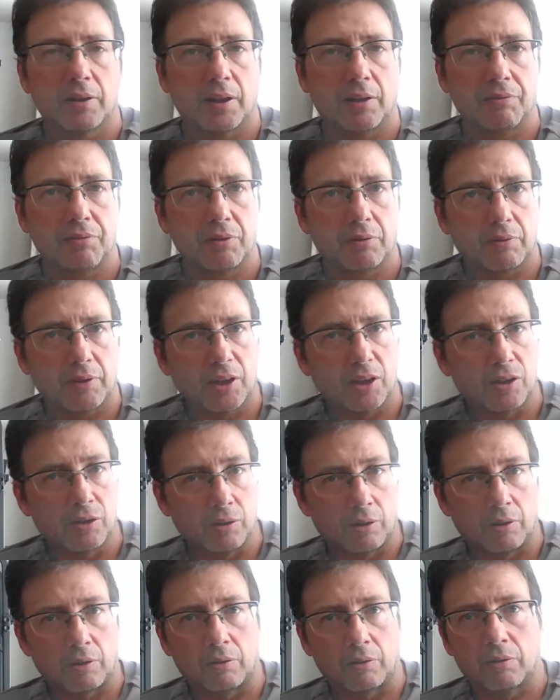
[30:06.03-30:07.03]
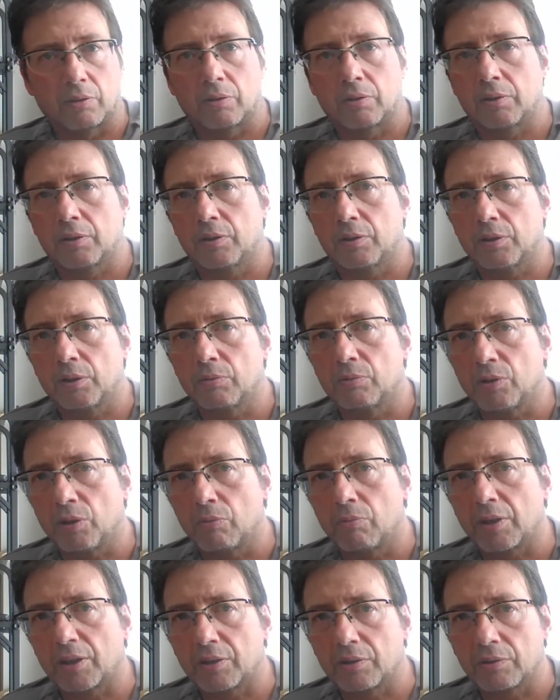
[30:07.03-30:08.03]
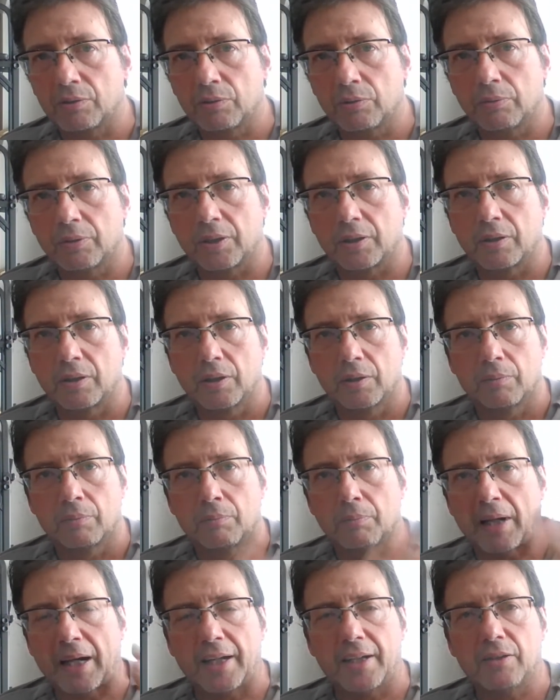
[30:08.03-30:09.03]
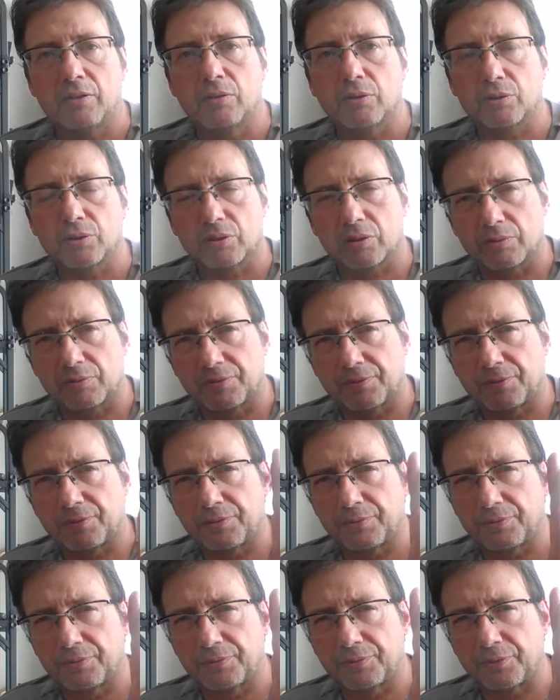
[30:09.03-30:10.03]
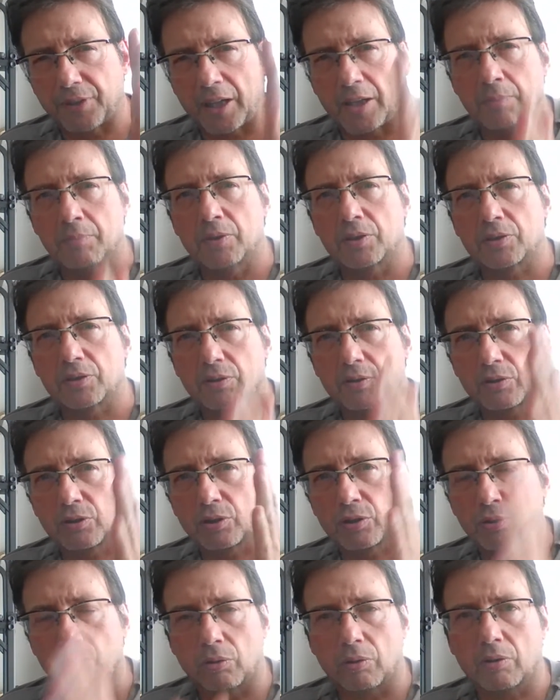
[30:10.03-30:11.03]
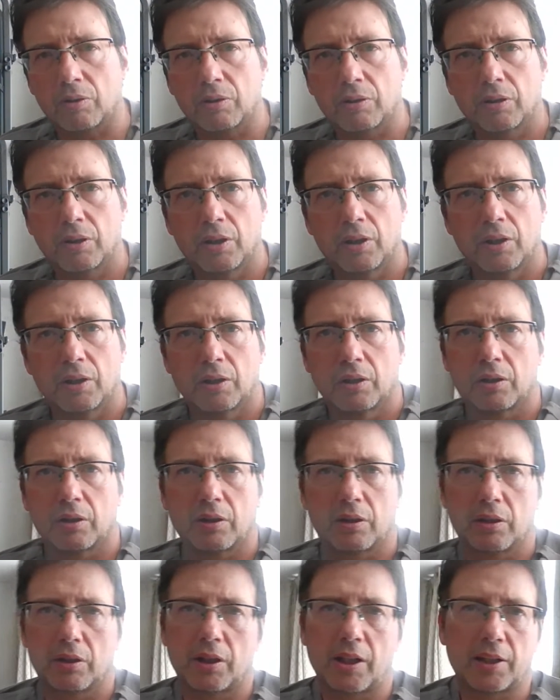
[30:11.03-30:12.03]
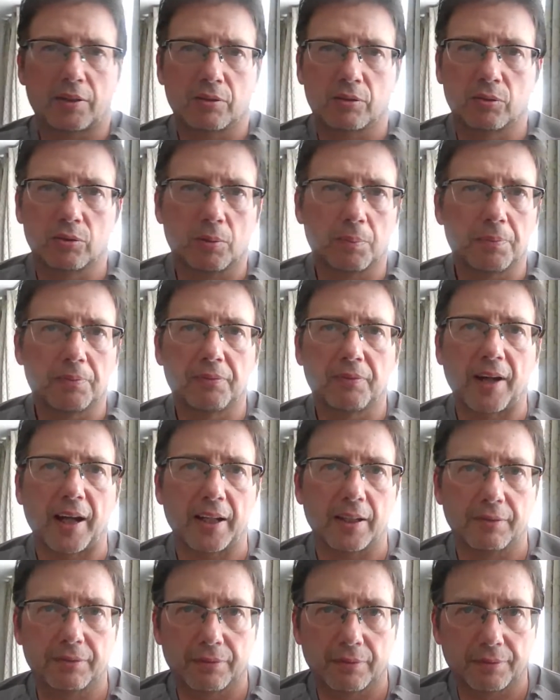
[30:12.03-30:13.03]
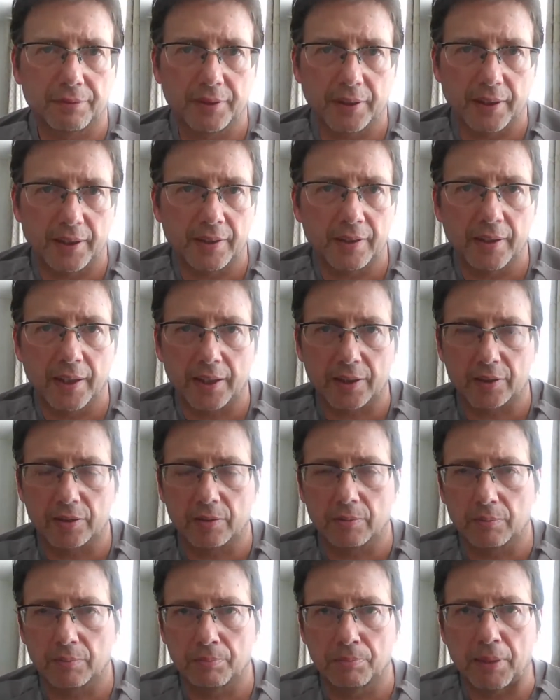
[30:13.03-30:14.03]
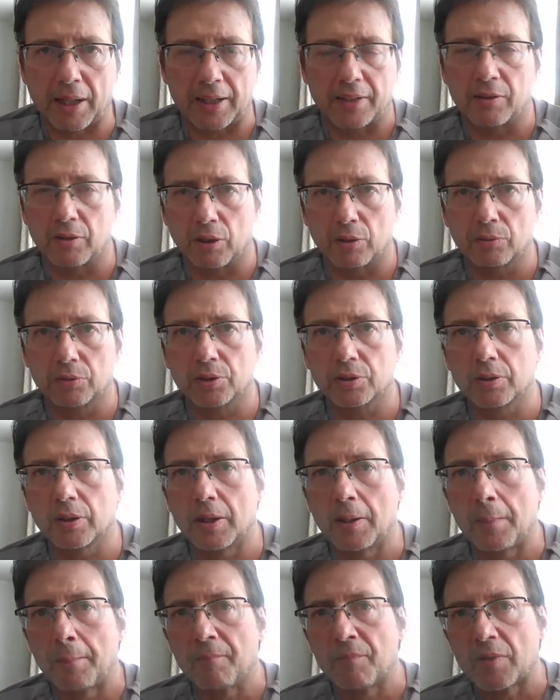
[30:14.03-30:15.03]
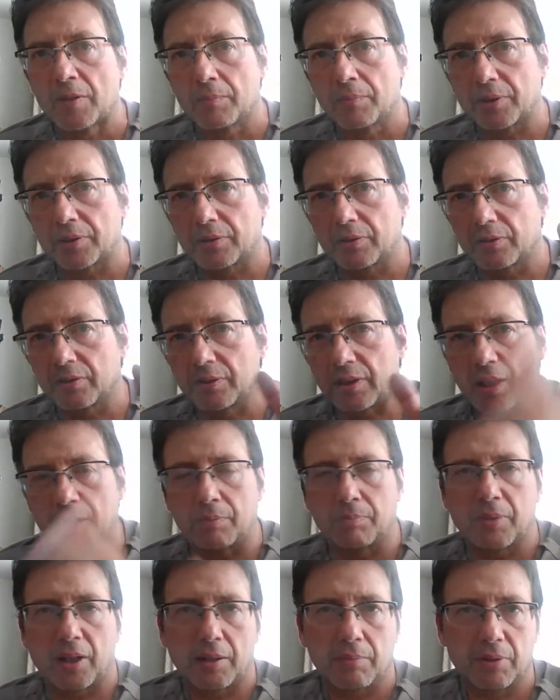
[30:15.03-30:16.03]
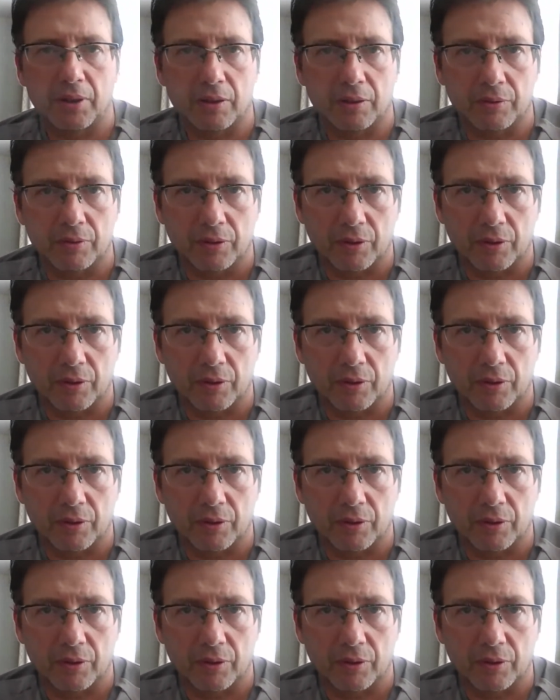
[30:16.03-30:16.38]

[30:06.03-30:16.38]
if you're young or you don't know what you're doing, buy just the famous stock, like the top 5 of the index, buy those. But take maybe a